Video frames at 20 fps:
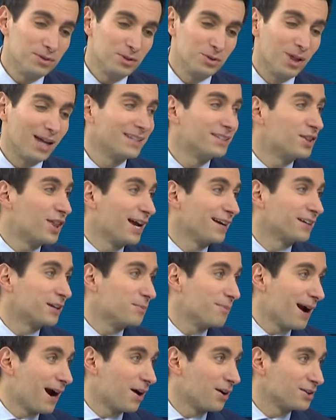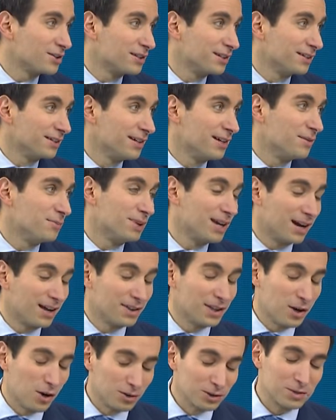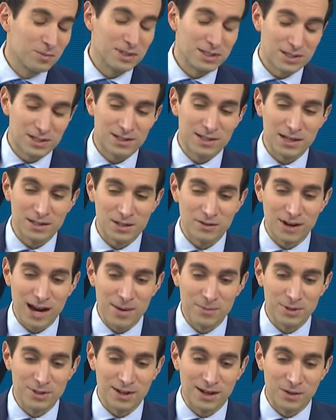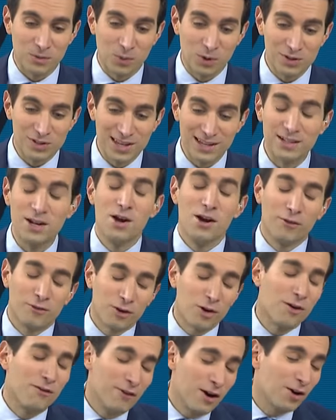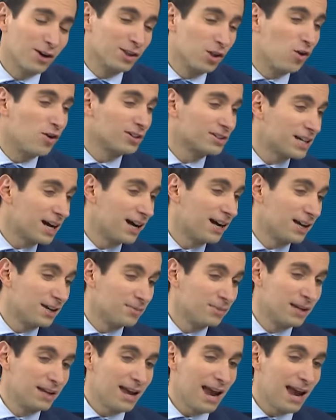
liked that comparison beyond the ultimate success of Amazon was that for a very long time,